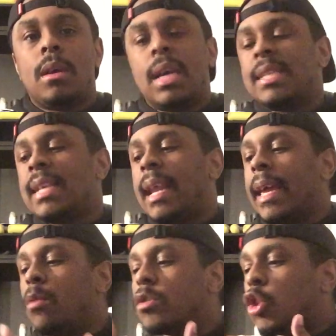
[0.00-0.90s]
It's not like
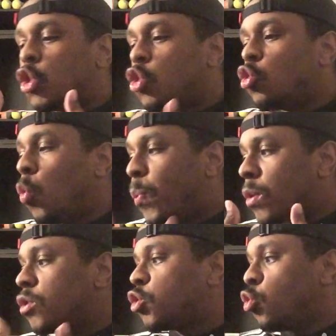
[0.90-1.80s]
it was a
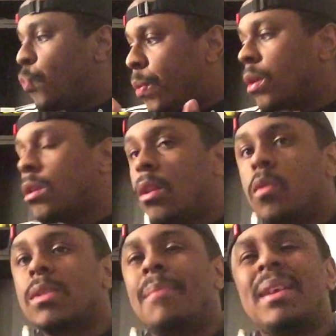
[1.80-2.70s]
super
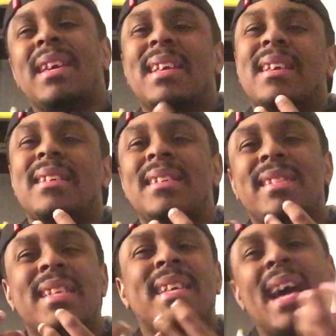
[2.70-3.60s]
close. I mean,
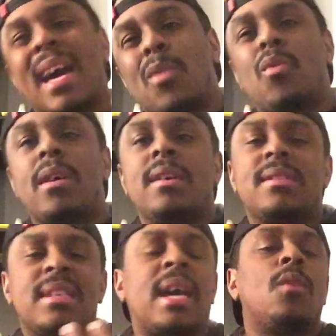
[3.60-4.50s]
it kind of was
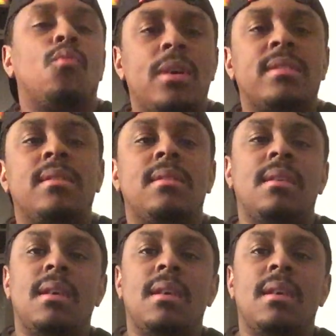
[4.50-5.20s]
and kind of wasn't.